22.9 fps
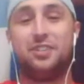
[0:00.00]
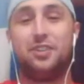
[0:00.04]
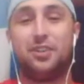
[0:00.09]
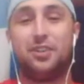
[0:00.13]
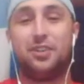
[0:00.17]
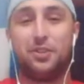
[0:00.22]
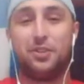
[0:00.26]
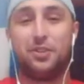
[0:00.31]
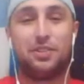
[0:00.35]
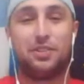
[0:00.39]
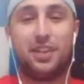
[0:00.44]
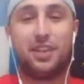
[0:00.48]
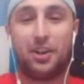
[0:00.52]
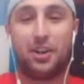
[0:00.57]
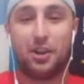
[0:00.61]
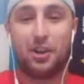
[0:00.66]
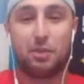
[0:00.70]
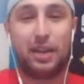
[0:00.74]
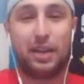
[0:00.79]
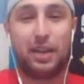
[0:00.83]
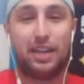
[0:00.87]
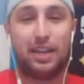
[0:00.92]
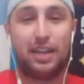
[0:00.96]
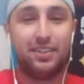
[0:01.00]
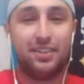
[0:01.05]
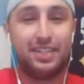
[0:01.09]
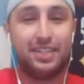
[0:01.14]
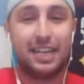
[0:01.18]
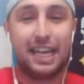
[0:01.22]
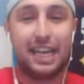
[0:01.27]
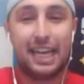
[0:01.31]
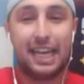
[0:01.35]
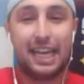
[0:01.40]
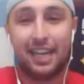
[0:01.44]
Let's introduce our
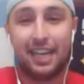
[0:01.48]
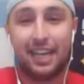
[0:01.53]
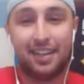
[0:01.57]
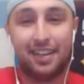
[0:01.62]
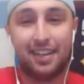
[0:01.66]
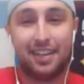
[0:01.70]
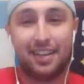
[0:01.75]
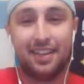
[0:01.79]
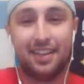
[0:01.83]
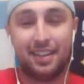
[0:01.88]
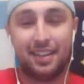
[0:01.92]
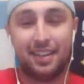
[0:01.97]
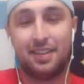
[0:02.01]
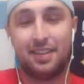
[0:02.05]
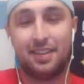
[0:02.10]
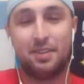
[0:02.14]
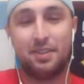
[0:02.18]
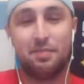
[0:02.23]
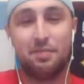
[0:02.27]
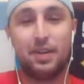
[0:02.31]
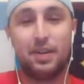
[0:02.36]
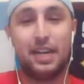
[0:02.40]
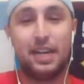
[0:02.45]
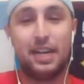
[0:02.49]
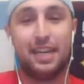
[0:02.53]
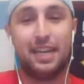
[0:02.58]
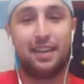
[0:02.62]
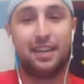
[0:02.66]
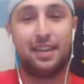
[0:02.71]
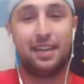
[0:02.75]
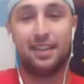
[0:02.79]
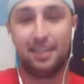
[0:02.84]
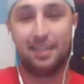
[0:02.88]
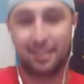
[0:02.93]
panel today.
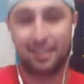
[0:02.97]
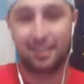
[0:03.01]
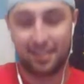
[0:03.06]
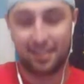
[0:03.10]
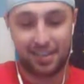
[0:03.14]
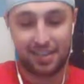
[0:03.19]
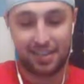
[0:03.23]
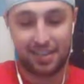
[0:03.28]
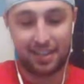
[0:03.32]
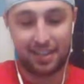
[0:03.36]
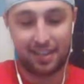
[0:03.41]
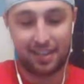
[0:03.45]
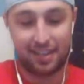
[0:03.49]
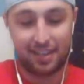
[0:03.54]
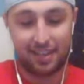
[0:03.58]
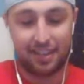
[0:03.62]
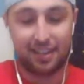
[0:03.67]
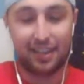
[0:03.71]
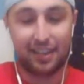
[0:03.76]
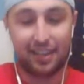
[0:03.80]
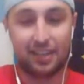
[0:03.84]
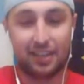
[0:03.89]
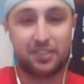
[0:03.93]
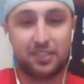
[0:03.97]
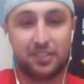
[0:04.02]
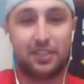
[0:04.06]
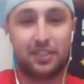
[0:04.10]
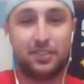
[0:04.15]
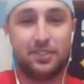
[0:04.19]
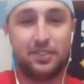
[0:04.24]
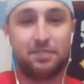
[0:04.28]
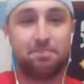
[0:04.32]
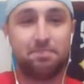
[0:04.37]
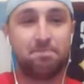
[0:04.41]
Mike, how's it
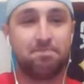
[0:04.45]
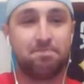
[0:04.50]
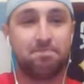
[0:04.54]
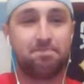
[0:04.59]
going?